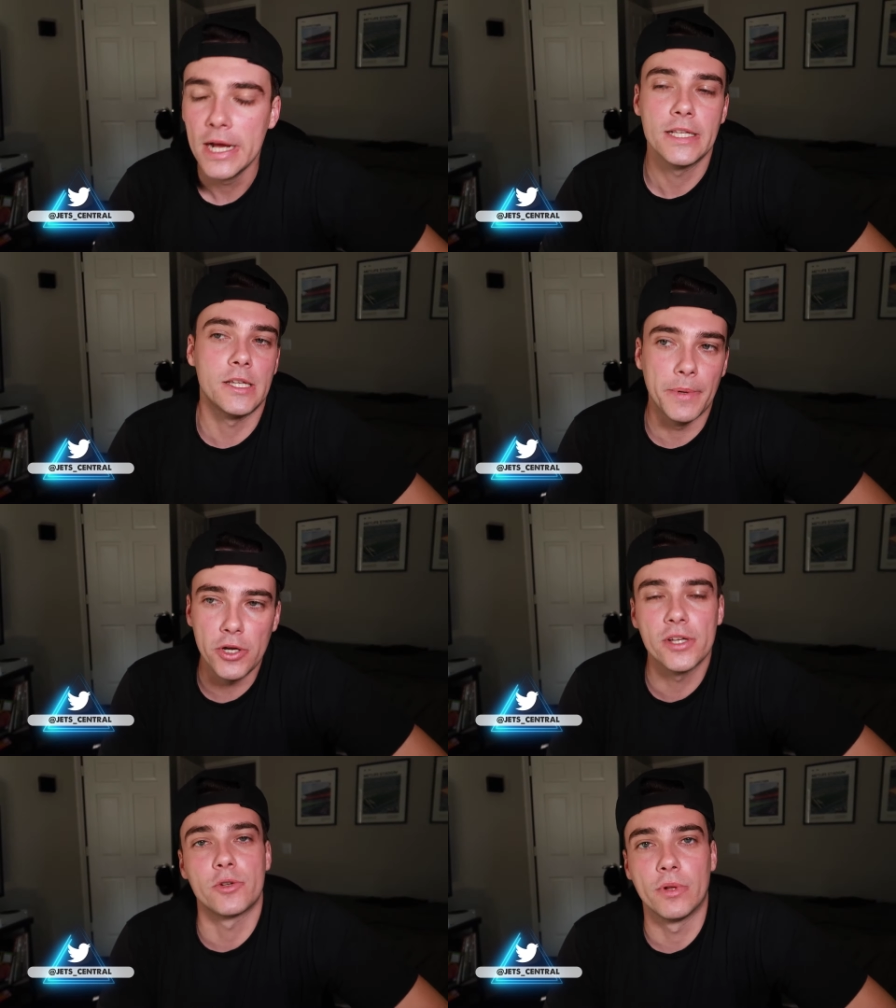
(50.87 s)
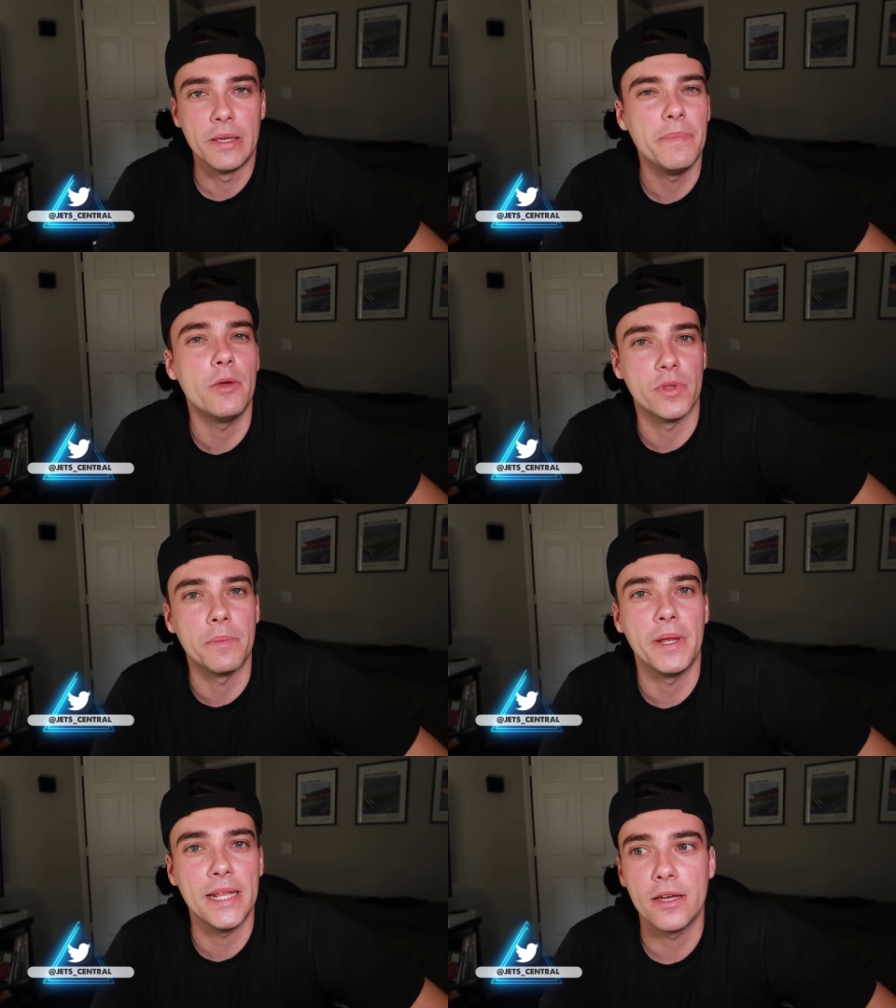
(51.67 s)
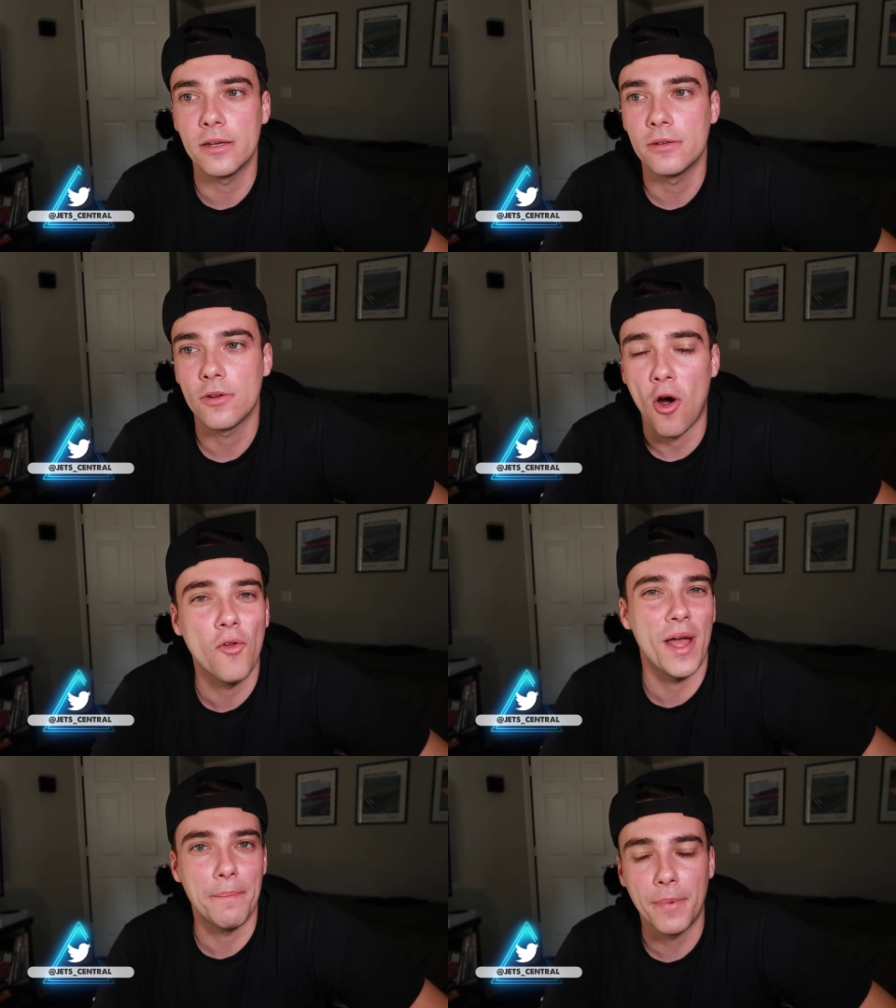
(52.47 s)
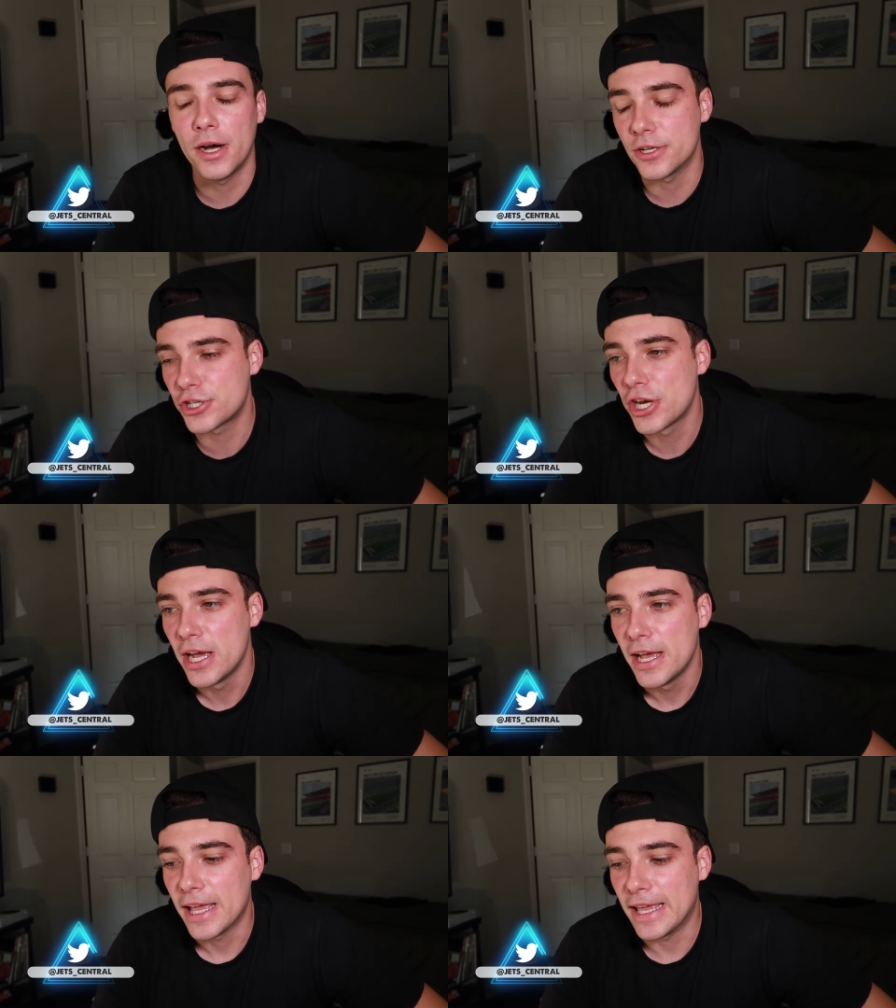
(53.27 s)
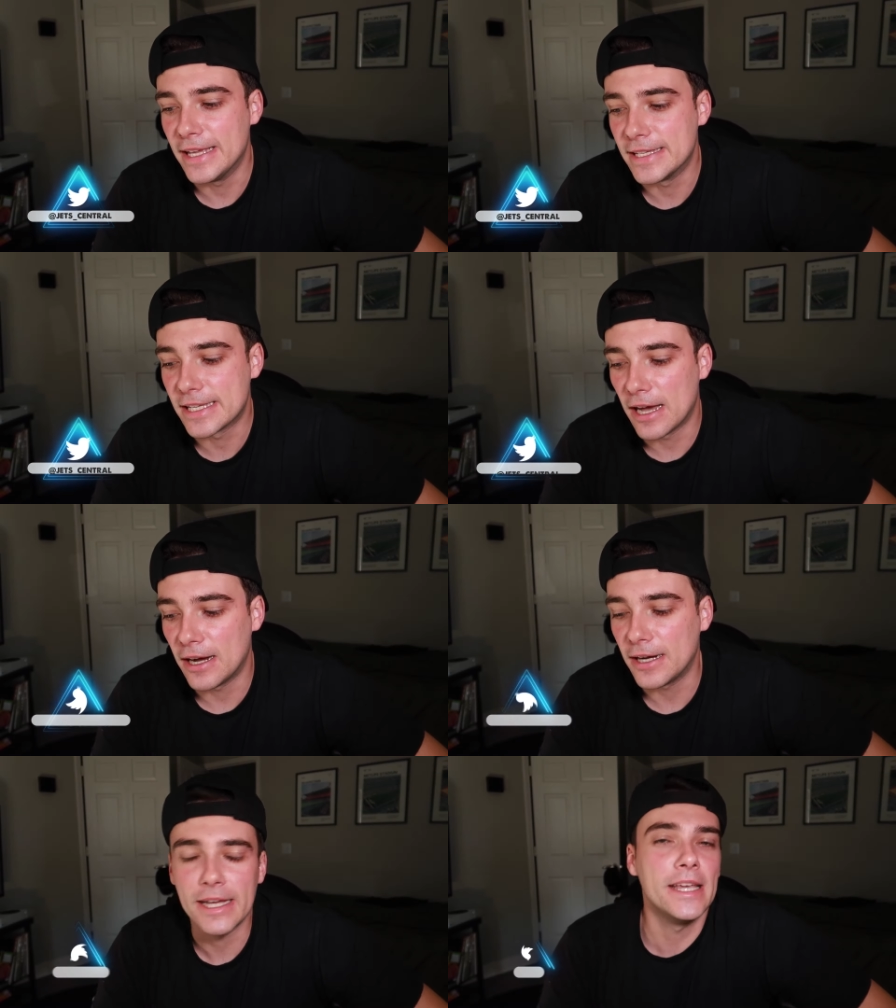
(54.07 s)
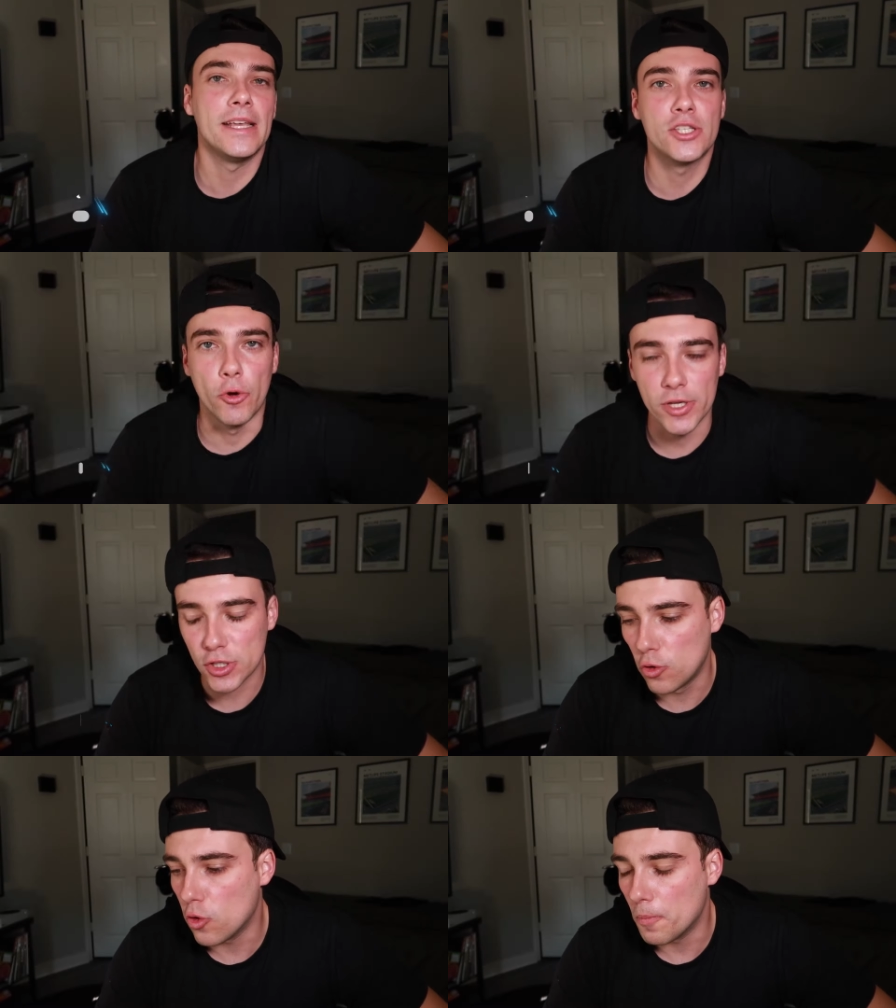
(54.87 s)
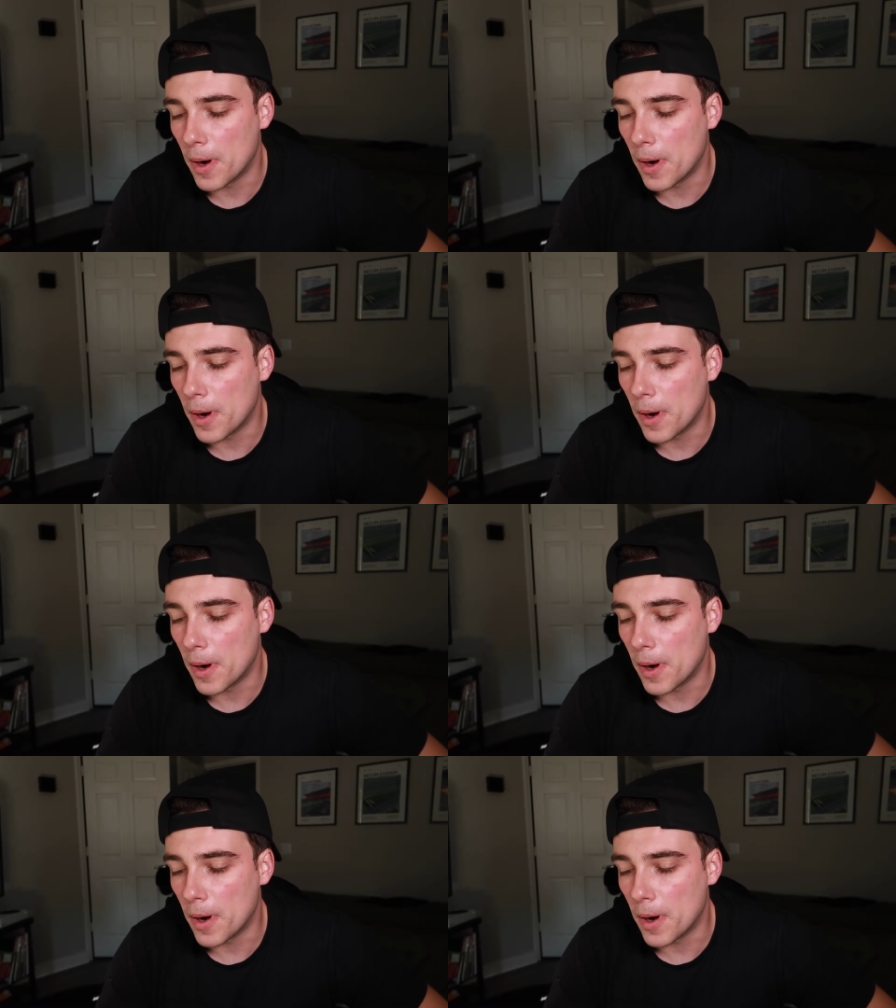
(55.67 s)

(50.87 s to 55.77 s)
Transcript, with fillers: somebody who doesn't really meet with the media all that much, is uh, it, it's always cool.